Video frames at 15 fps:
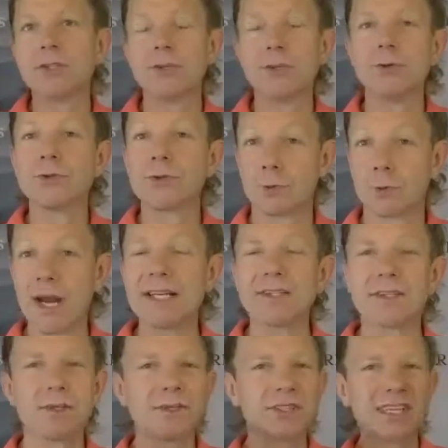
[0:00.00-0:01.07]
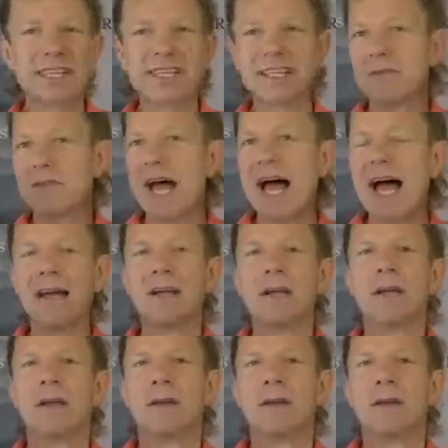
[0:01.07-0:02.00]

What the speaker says: to use a razor to give that